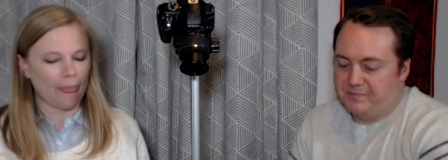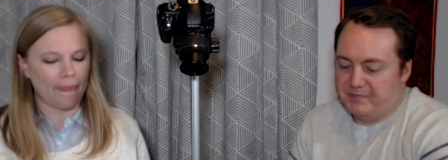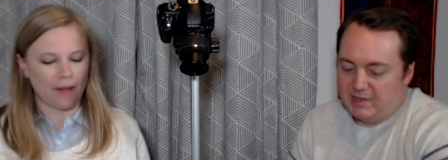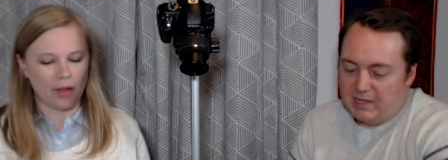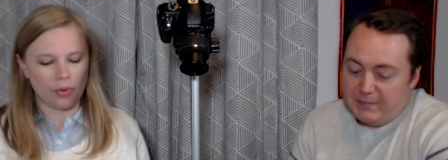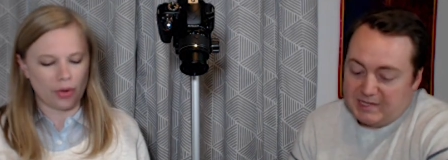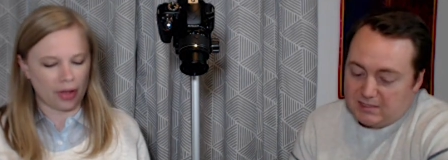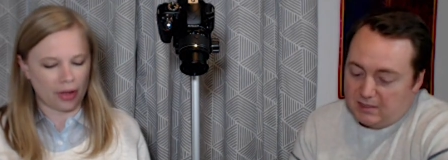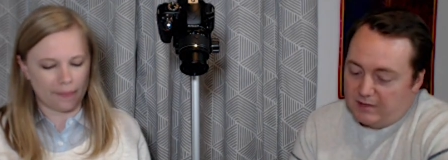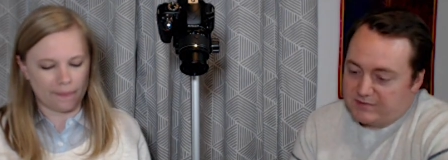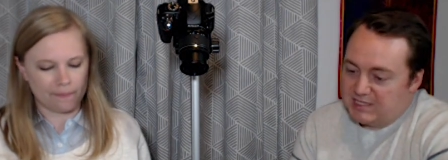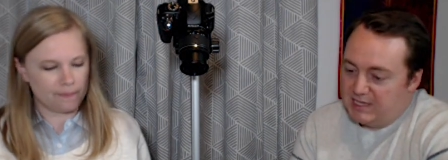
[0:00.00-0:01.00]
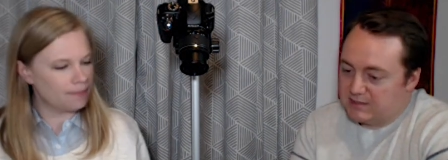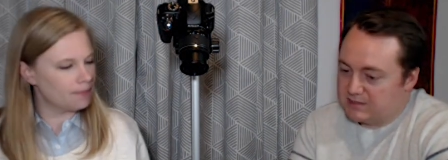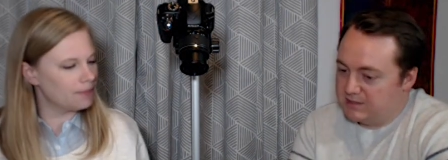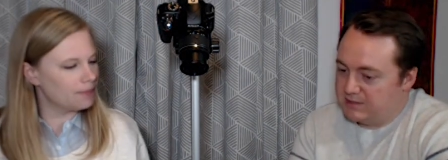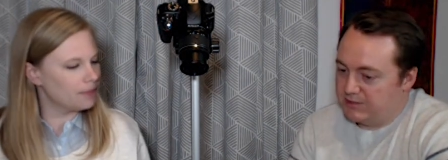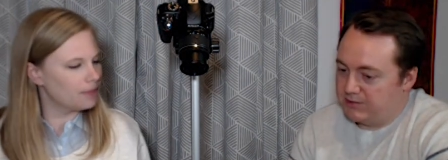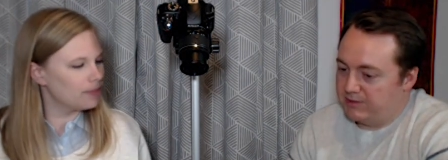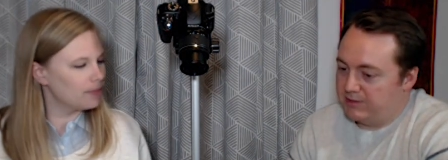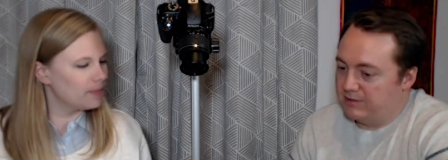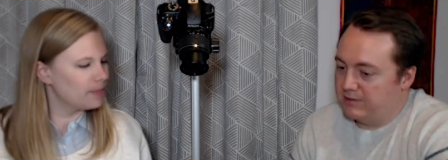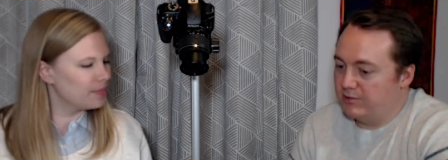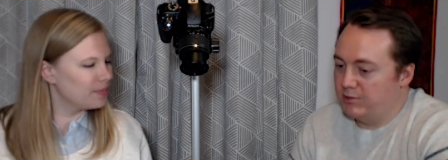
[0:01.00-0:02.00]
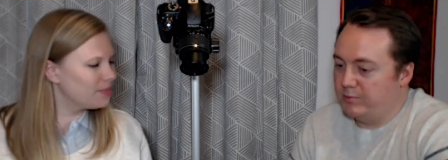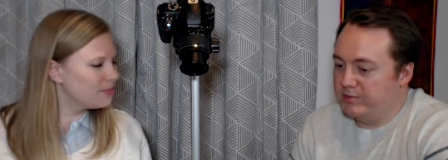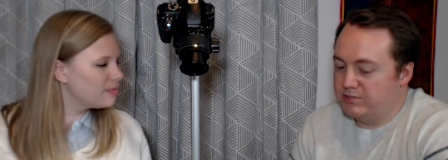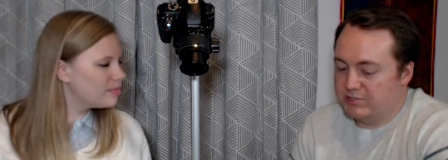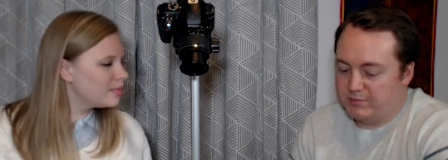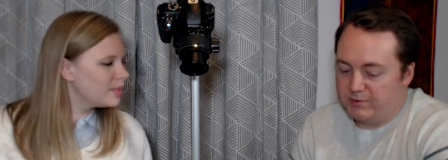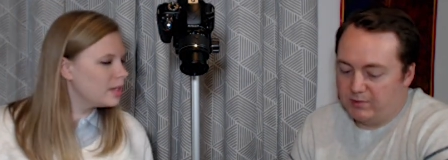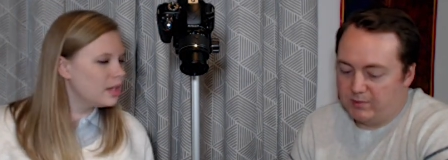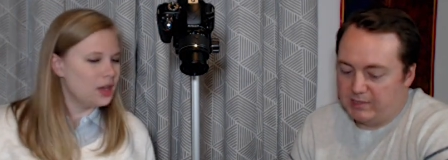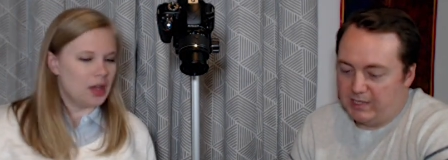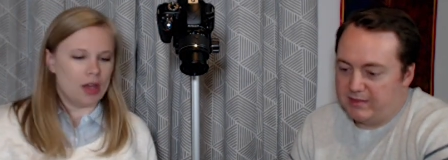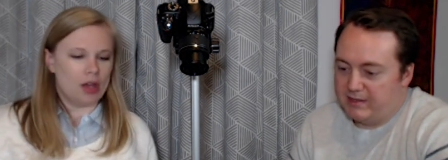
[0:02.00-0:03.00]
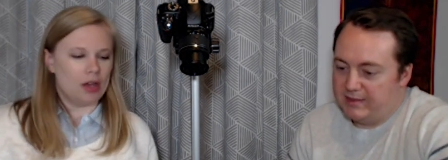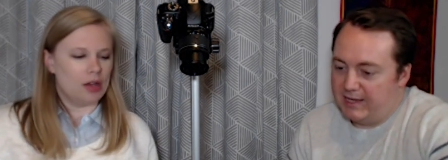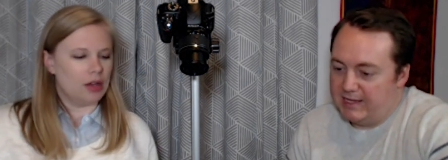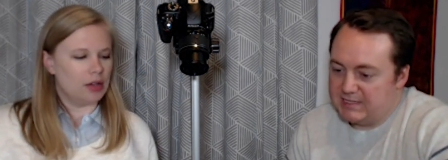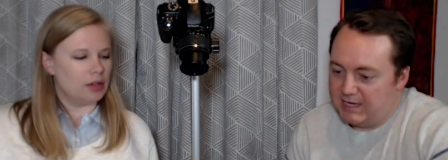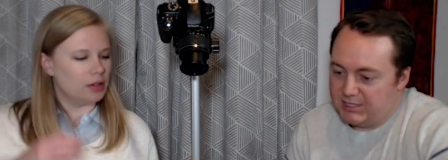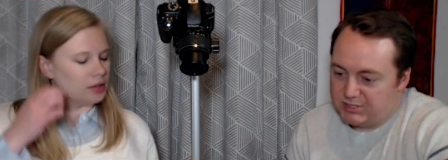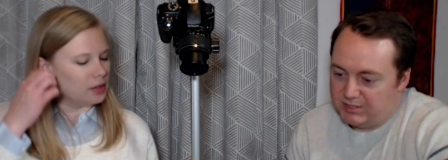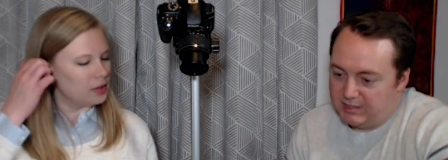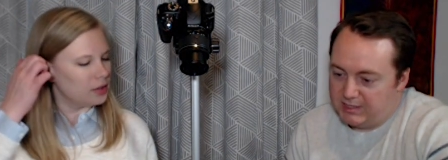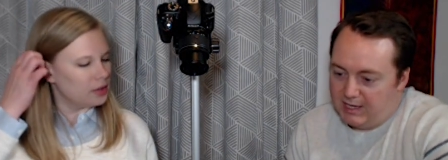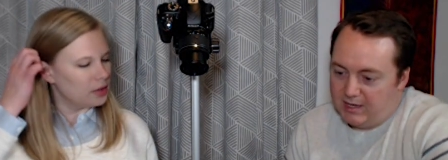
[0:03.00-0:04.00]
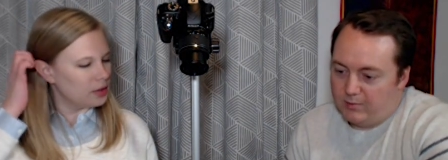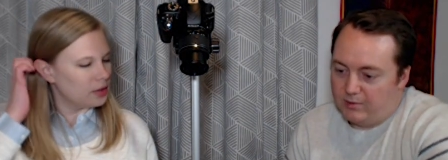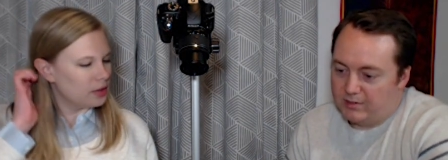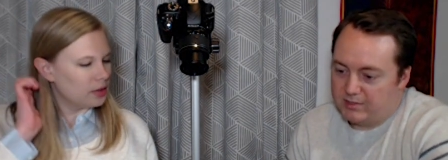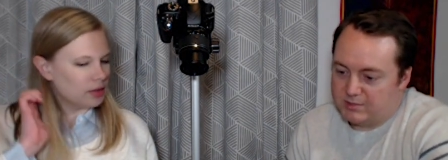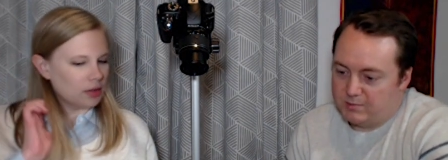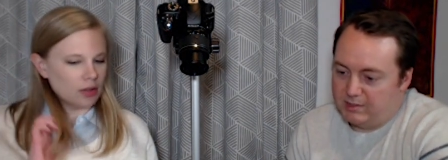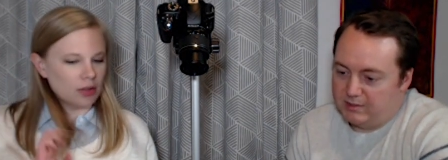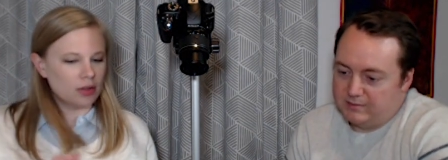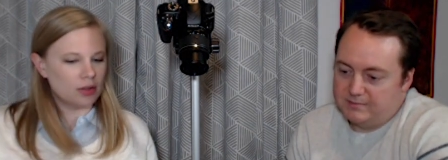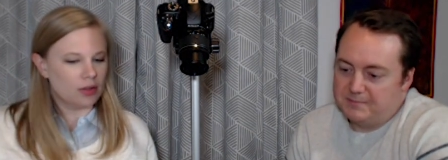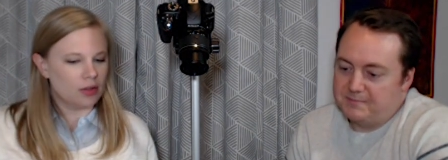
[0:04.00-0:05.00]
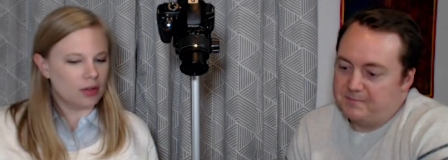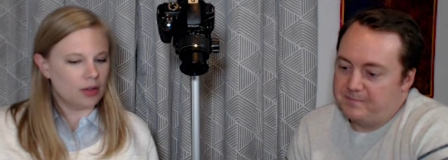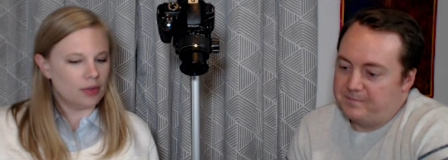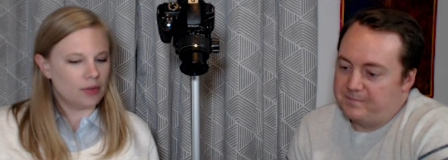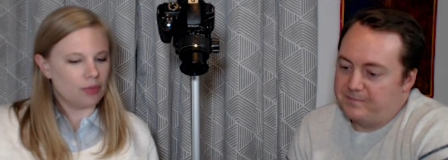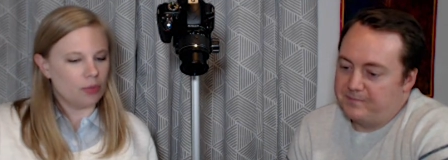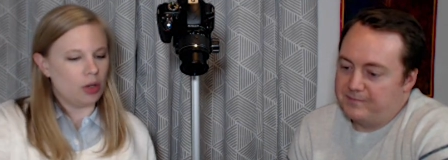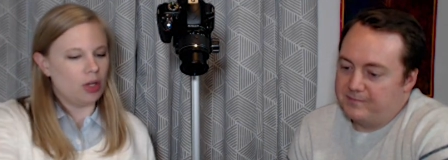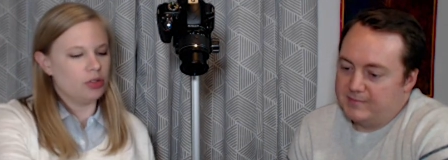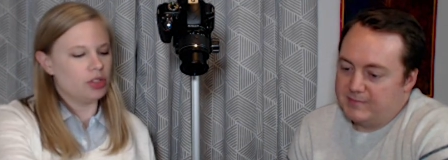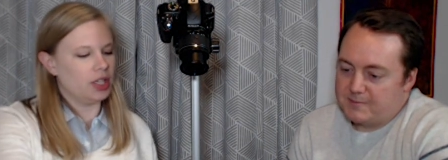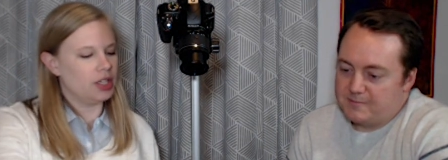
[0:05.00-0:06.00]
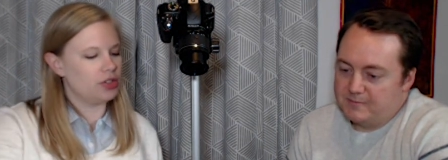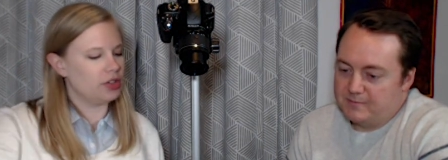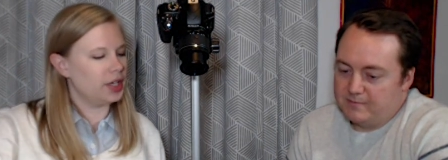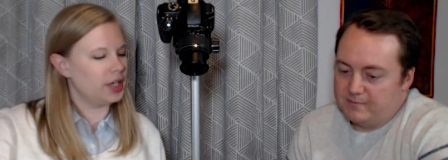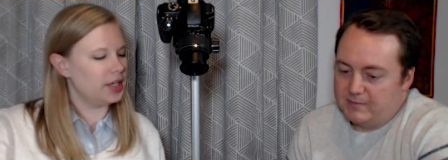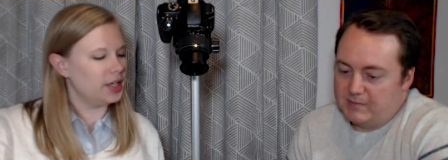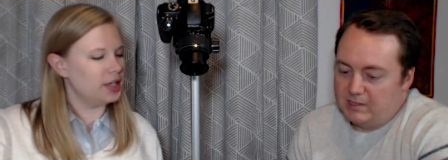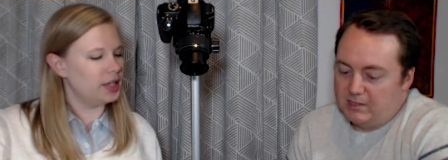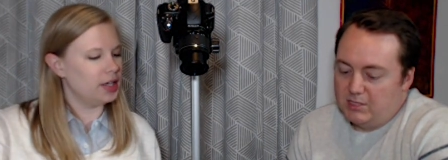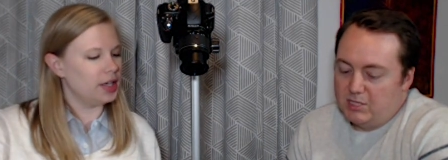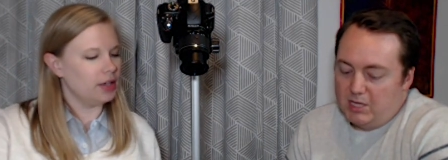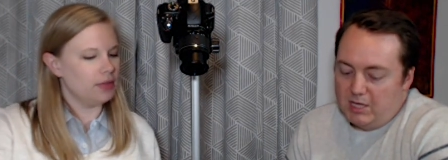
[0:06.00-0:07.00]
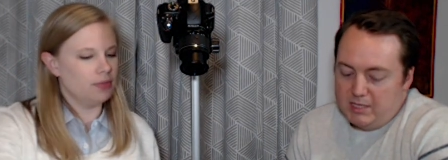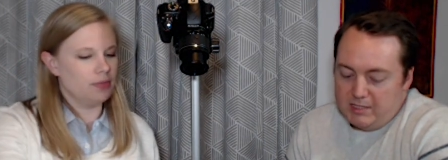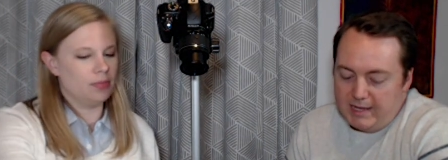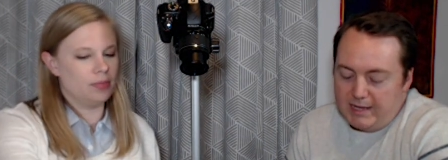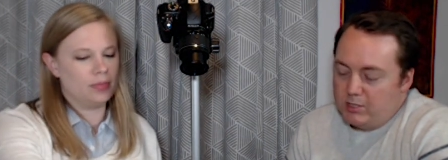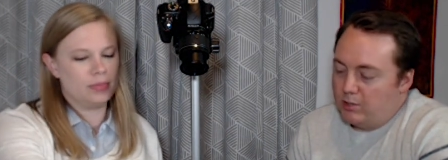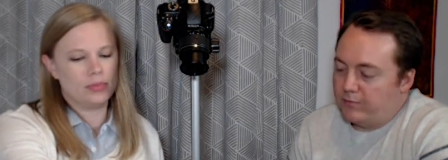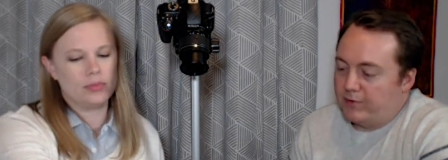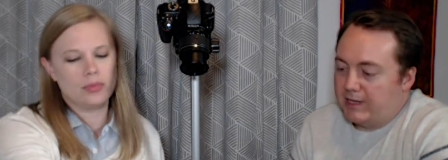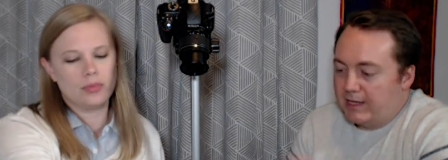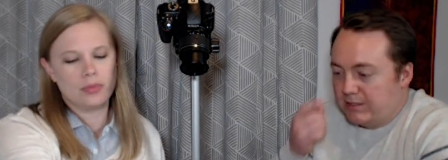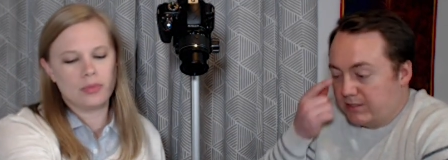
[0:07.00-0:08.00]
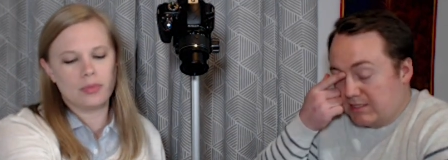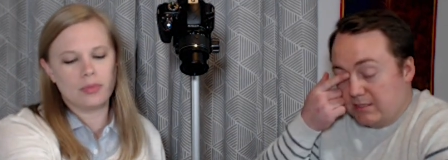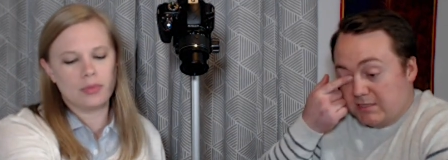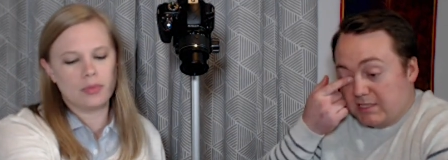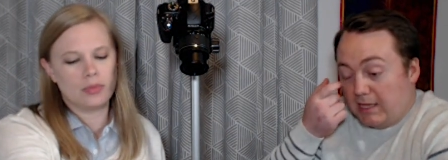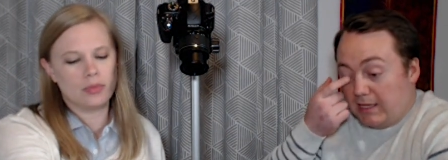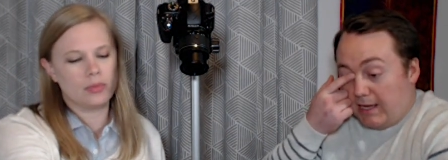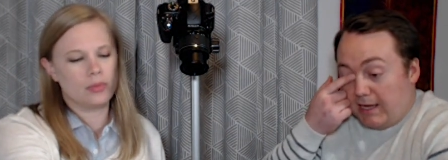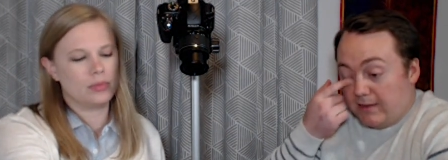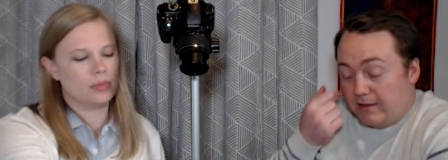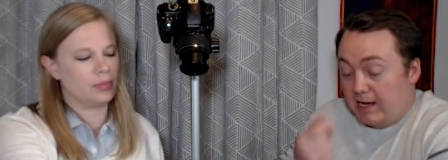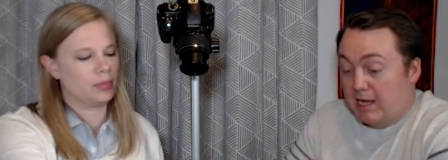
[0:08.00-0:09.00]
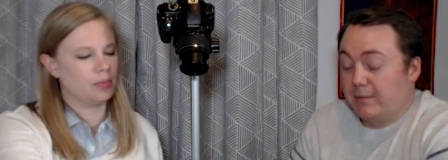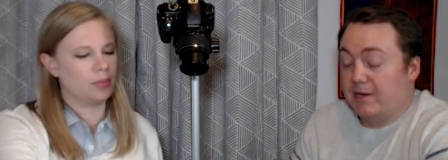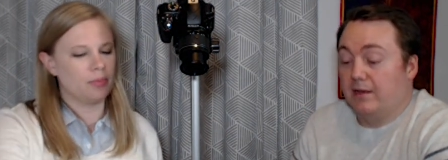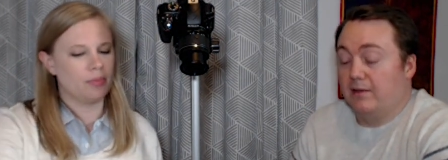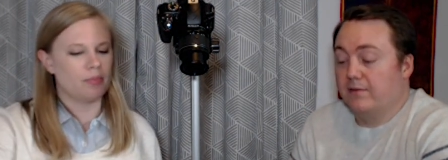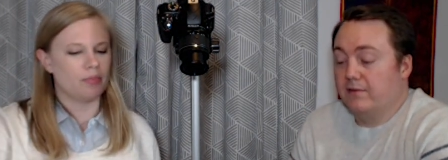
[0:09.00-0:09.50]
Speaker 1: That makes a lot of sense considering who we just spoke with. I think that is actually the artwork as well.
Speaker 2: Well, shall I try again?
Speaker 1: Yeah, you go for it again. You're still slightly higher than I am in health.